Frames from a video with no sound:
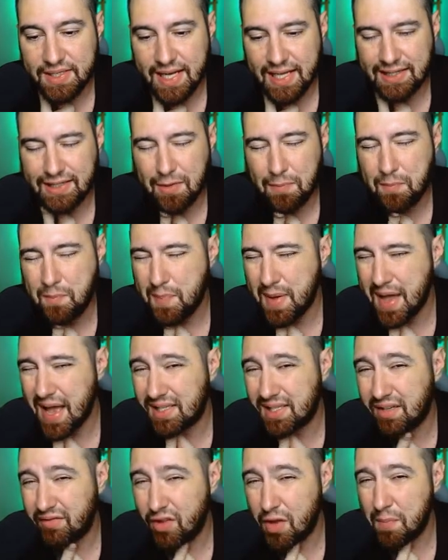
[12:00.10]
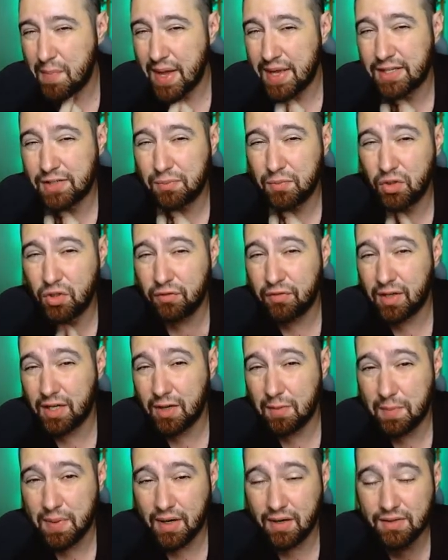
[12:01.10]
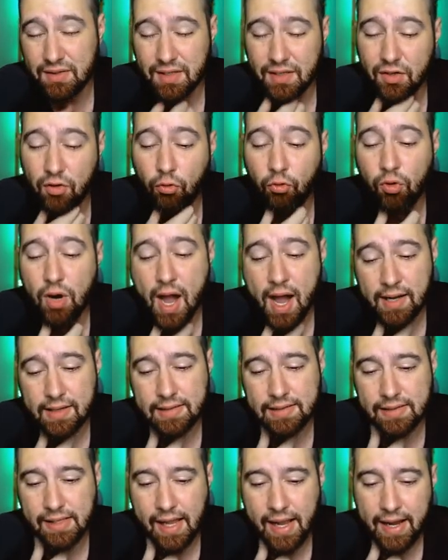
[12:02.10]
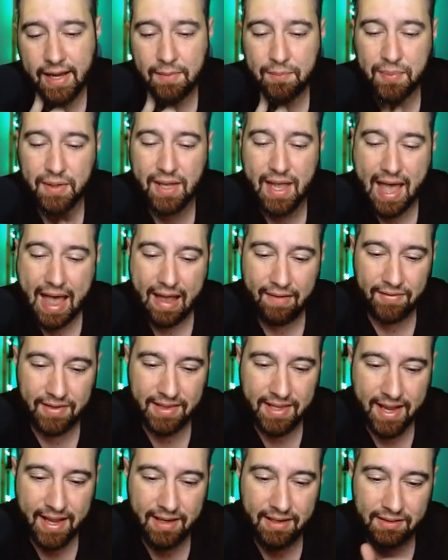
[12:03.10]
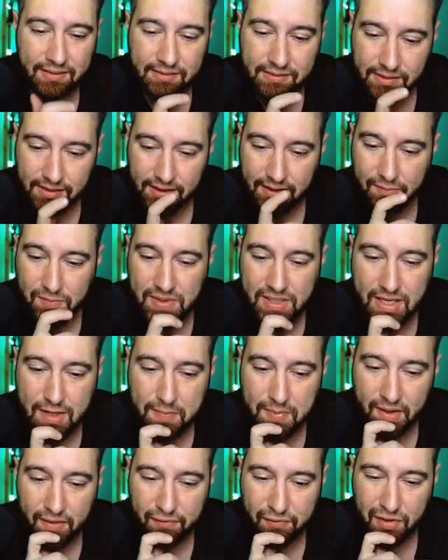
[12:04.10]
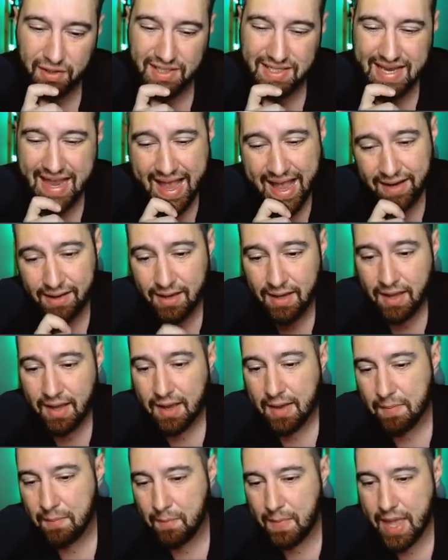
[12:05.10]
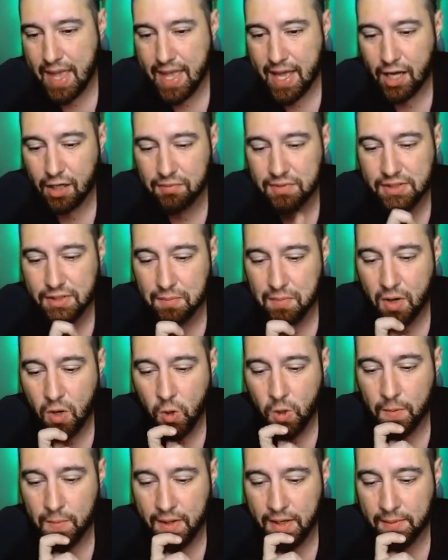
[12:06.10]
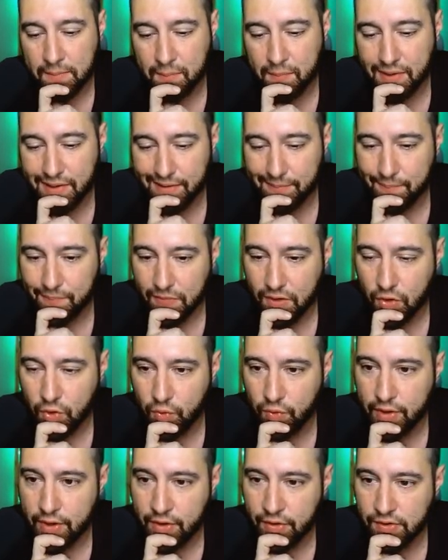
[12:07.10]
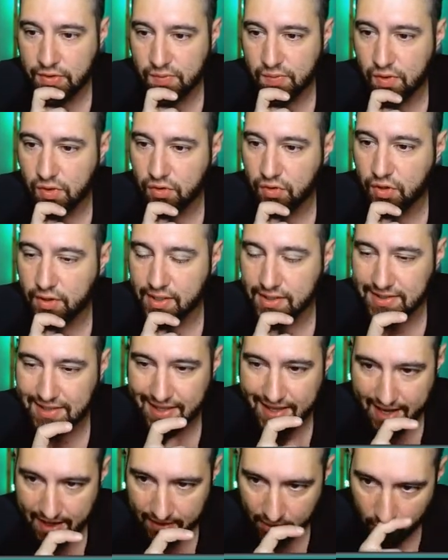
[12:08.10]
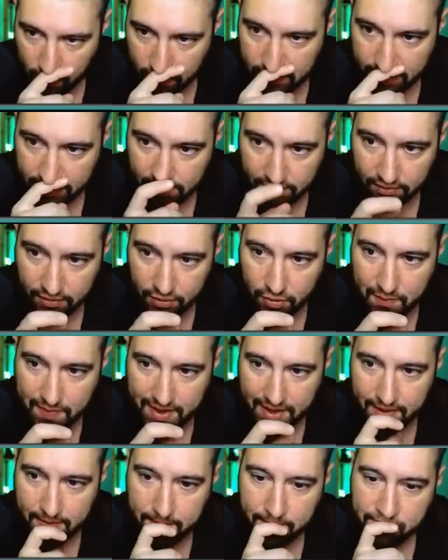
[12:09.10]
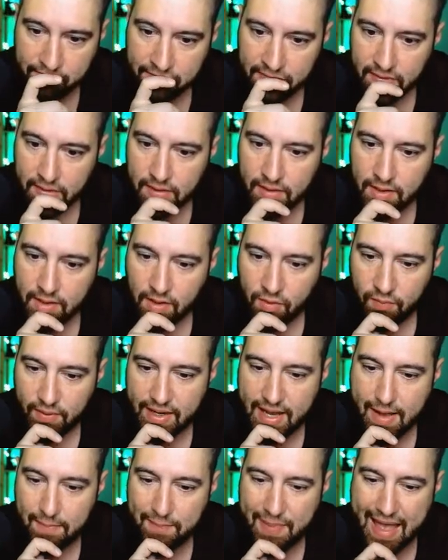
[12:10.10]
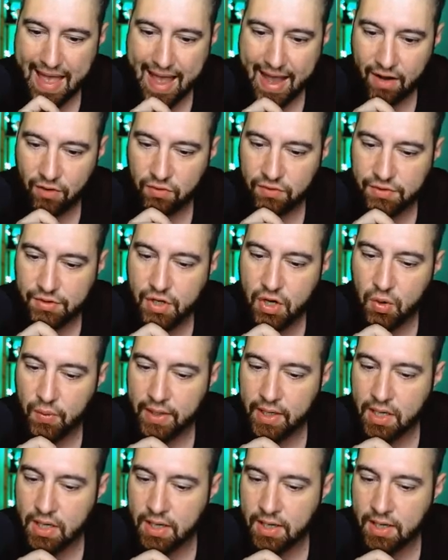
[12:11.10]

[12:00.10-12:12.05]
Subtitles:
not the best of the best move in comparison to Rock Slide, but having that debuff for attack may help some Pokemon, but who knows? We'll look into that in a little bit. We got Pounds going